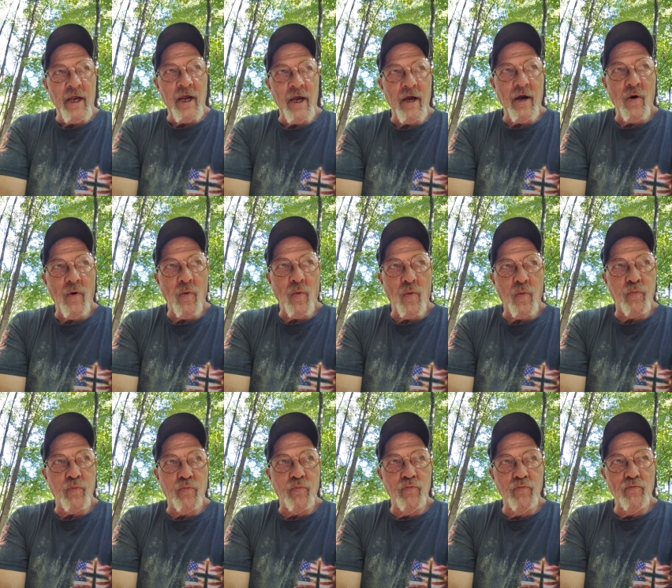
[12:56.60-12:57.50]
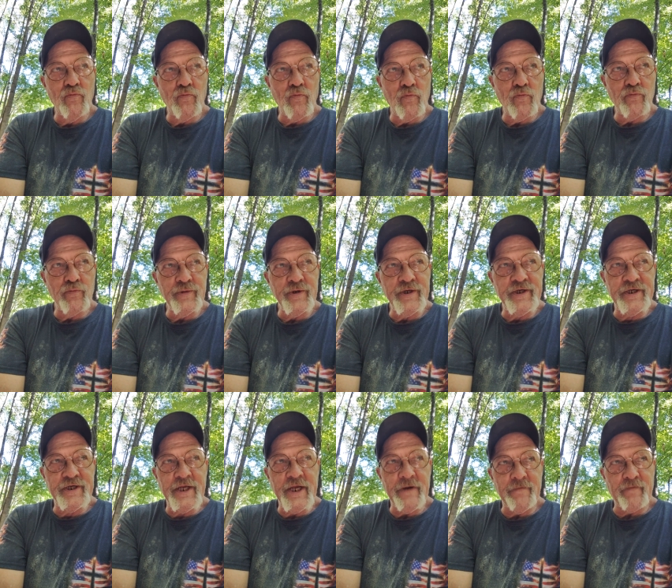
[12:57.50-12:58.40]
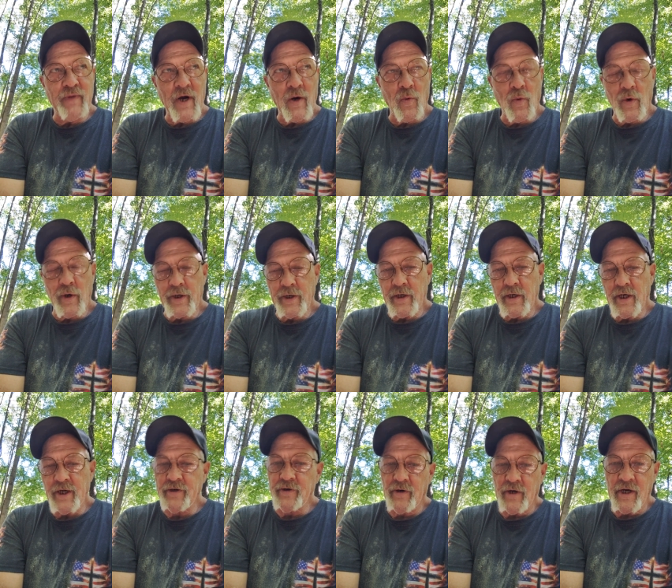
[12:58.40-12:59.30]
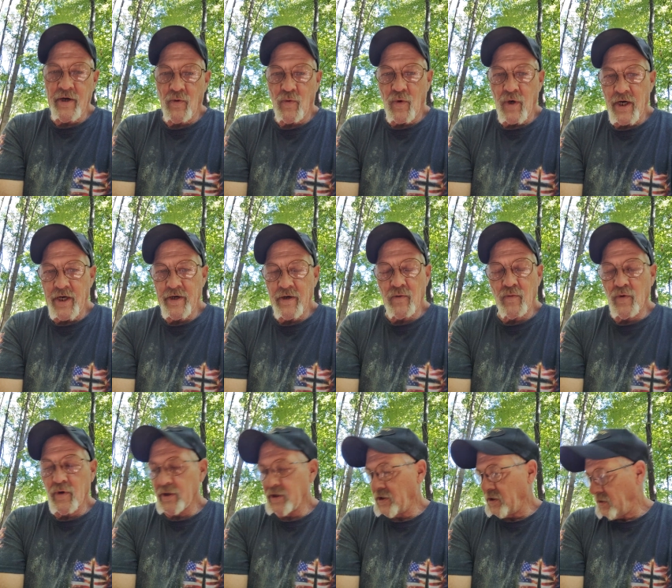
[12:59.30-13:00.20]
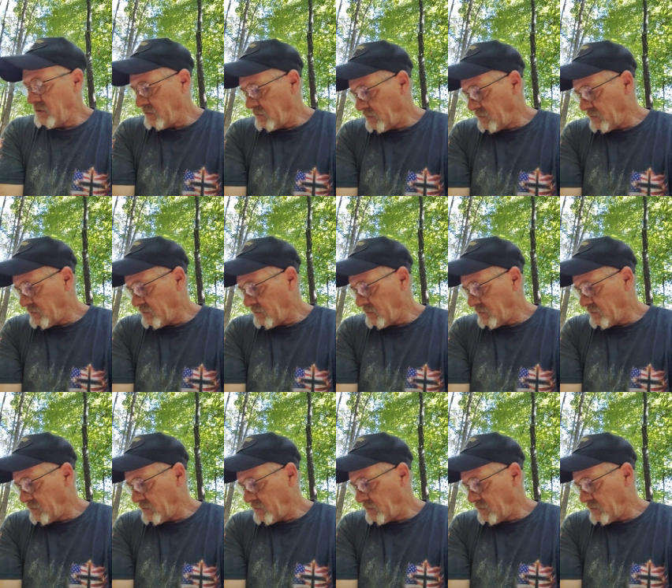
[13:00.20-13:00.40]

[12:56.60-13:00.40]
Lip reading: how deep I want it, I know how wide I want it.